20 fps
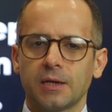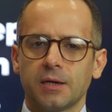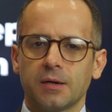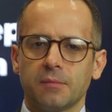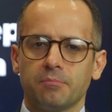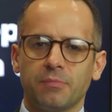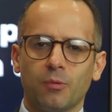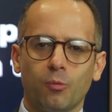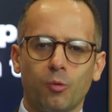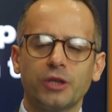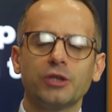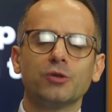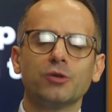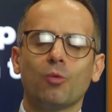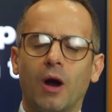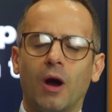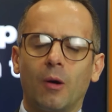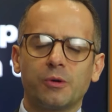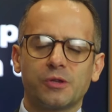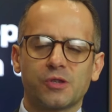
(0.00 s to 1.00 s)
But when you
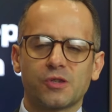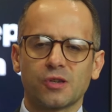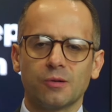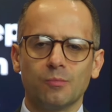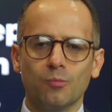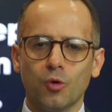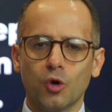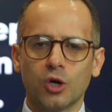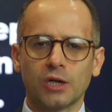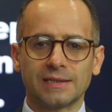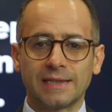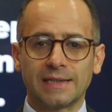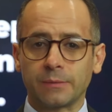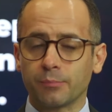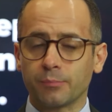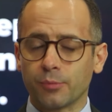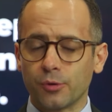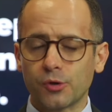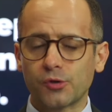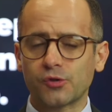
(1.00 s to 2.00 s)
are with someone, that
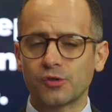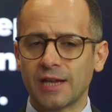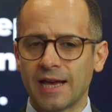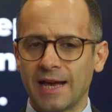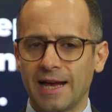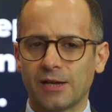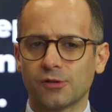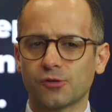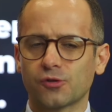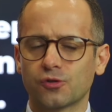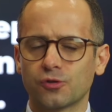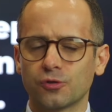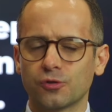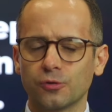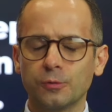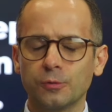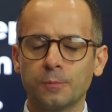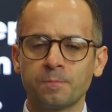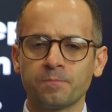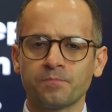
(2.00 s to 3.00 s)
person has
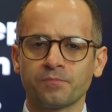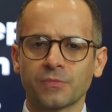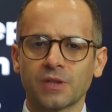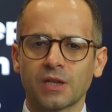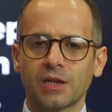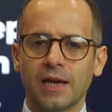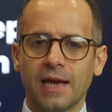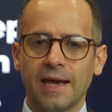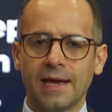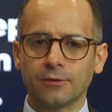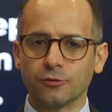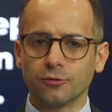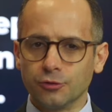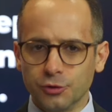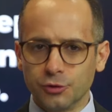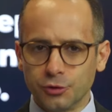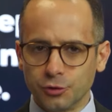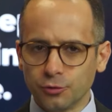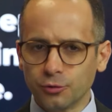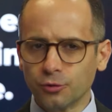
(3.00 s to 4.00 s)
to
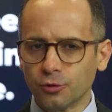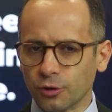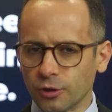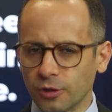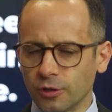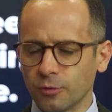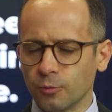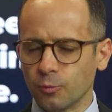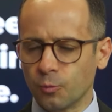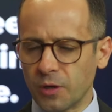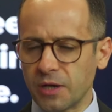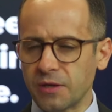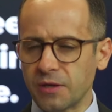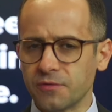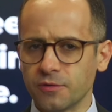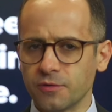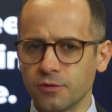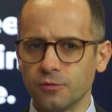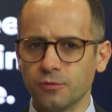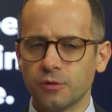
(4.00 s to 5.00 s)
endure
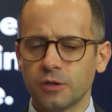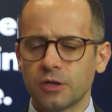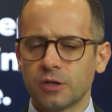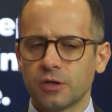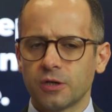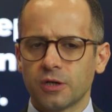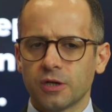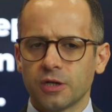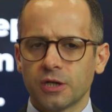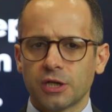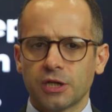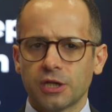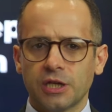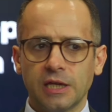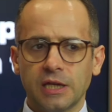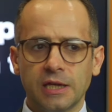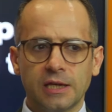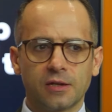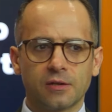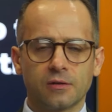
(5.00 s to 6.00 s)
with you
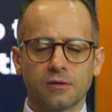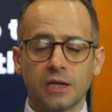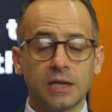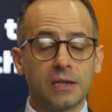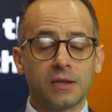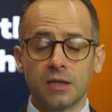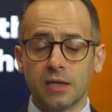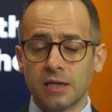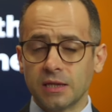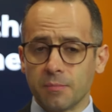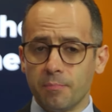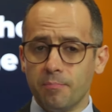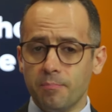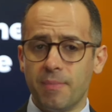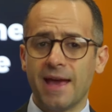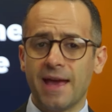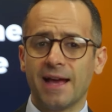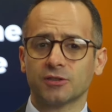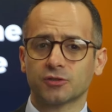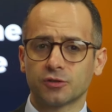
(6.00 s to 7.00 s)
in the
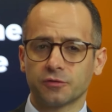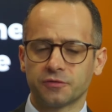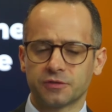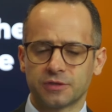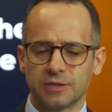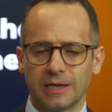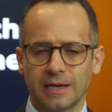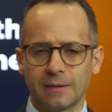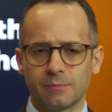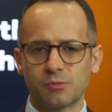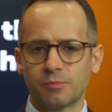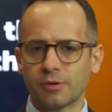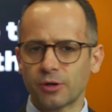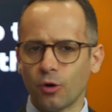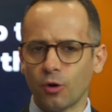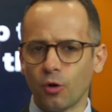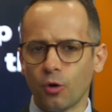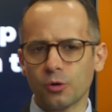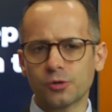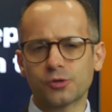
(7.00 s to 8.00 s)
best of times, but
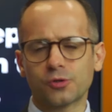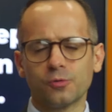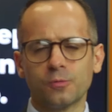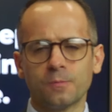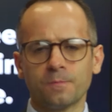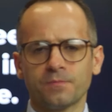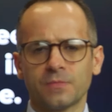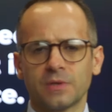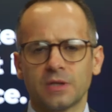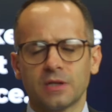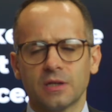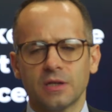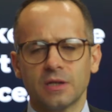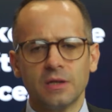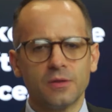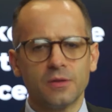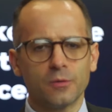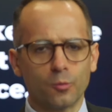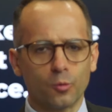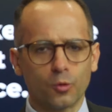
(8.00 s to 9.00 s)
also in
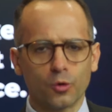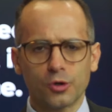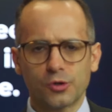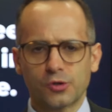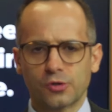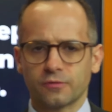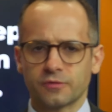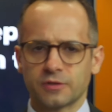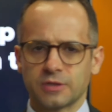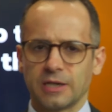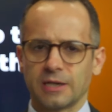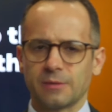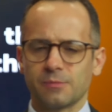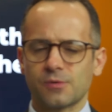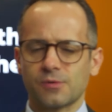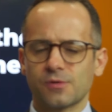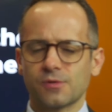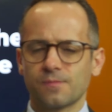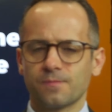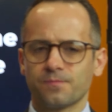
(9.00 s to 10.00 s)
the worst of
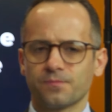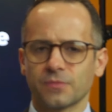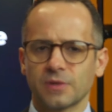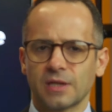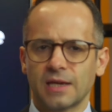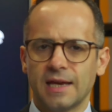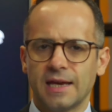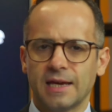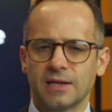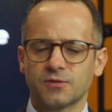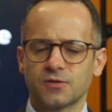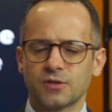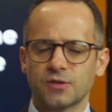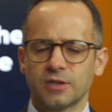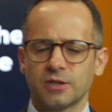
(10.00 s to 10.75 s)
times. And